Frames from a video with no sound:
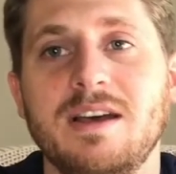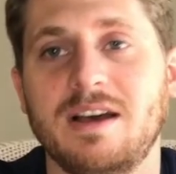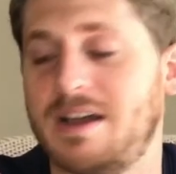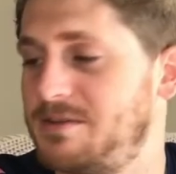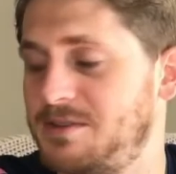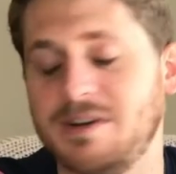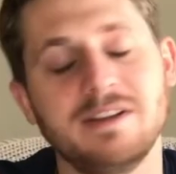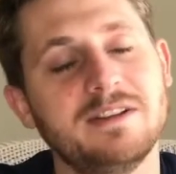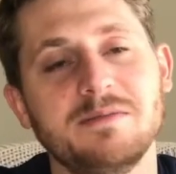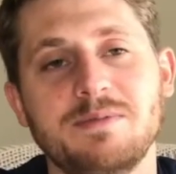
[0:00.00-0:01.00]
I'd
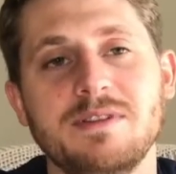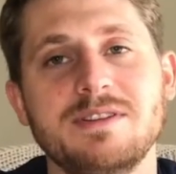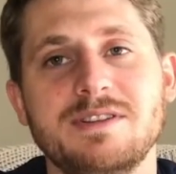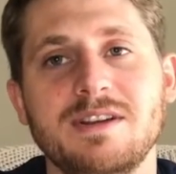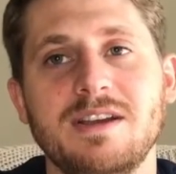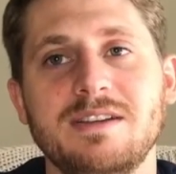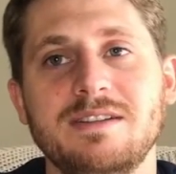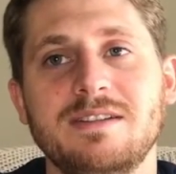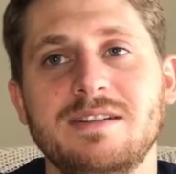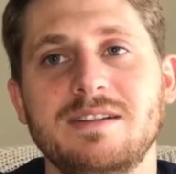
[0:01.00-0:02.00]
greatly appreciate
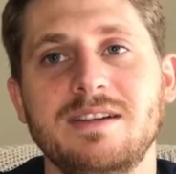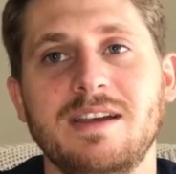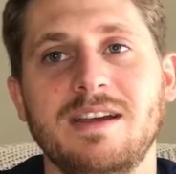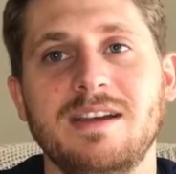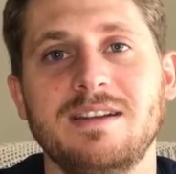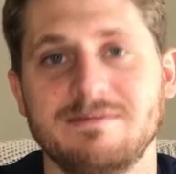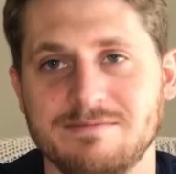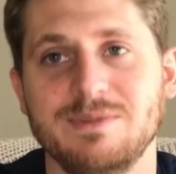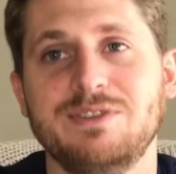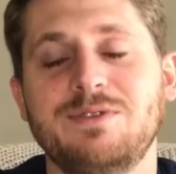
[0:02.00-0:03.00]
it. And
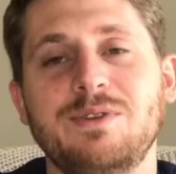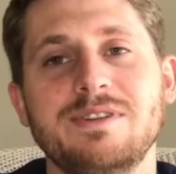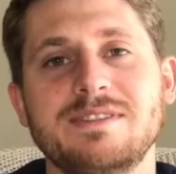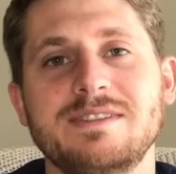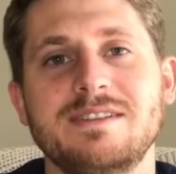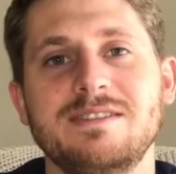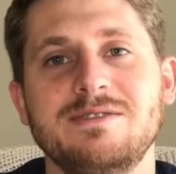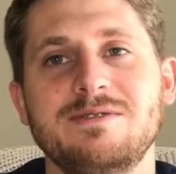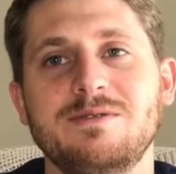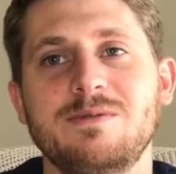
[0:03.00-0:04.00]
look forward to seeing
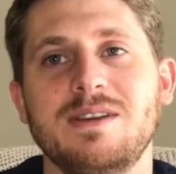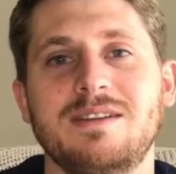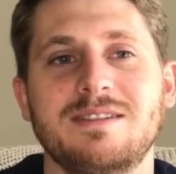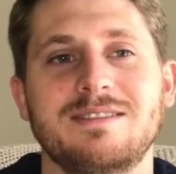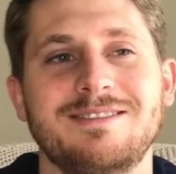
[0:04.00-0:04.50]
you in a week.